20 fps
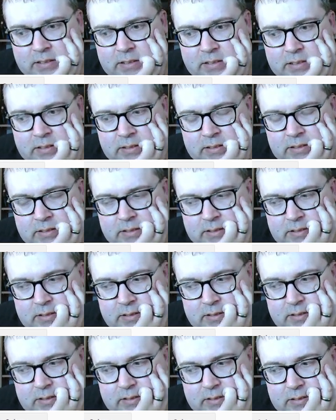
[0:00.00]

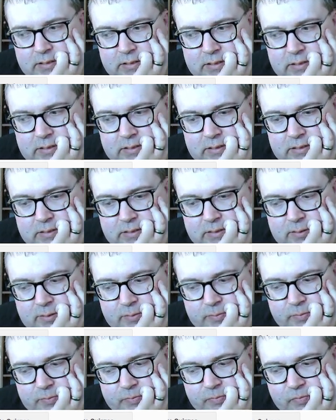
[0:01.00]

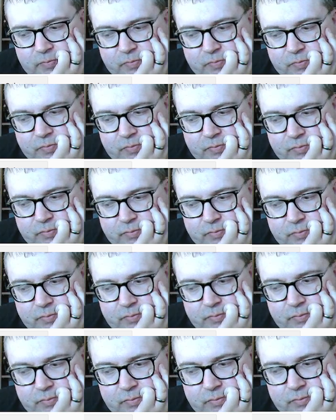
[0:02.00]

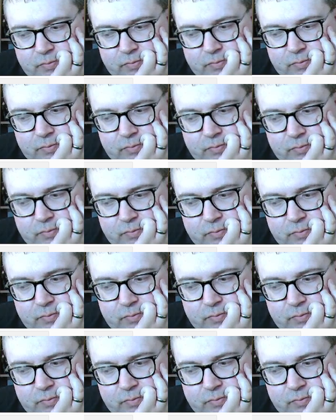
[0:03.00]
(silence)